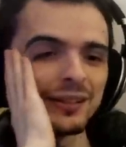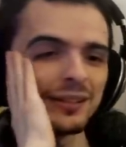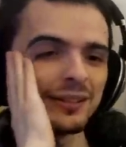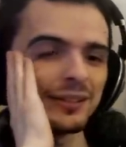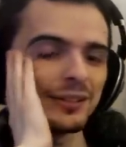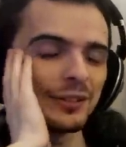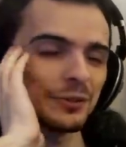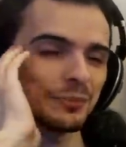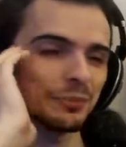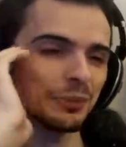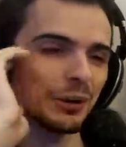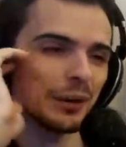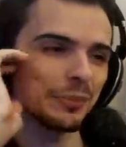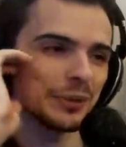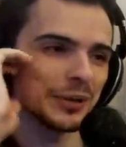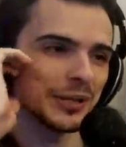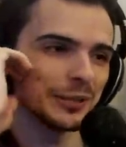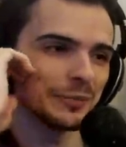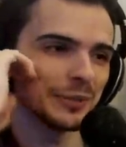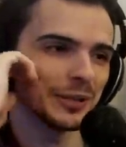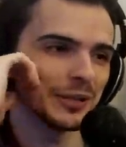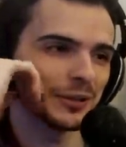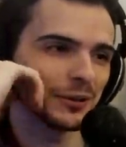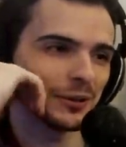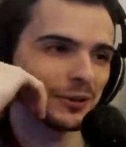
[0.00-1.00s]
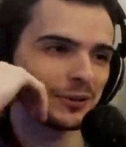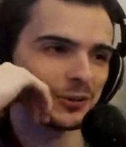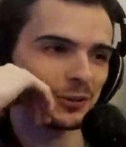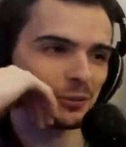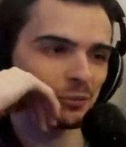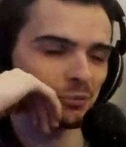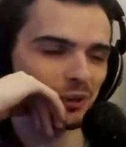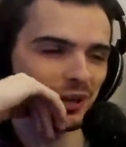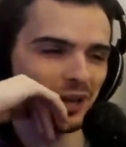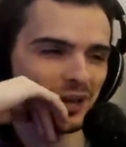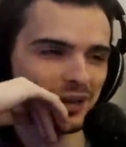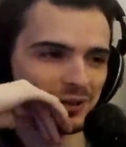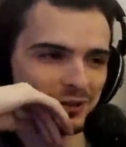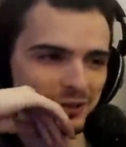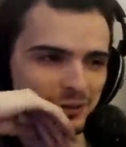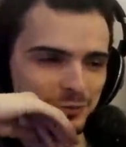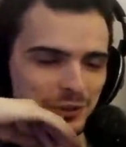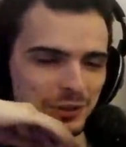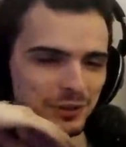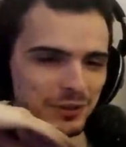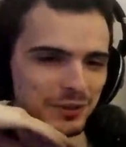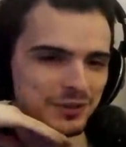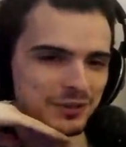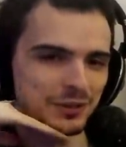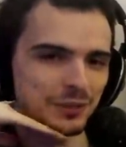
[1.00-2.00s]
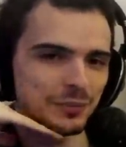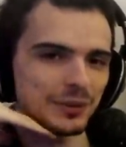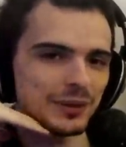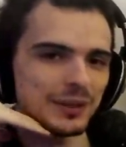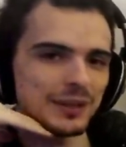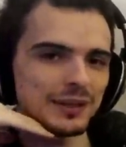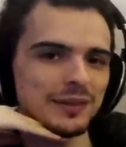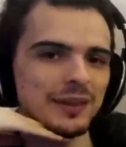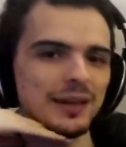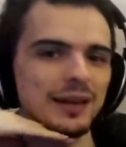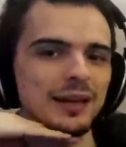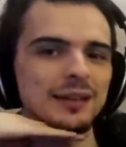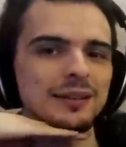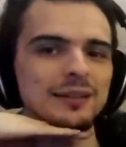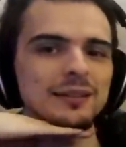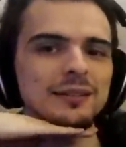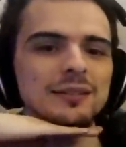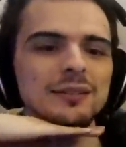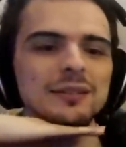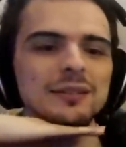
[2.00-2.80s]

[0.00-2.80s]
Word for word: You're probably going to be nurse or blight or spirit or something like that.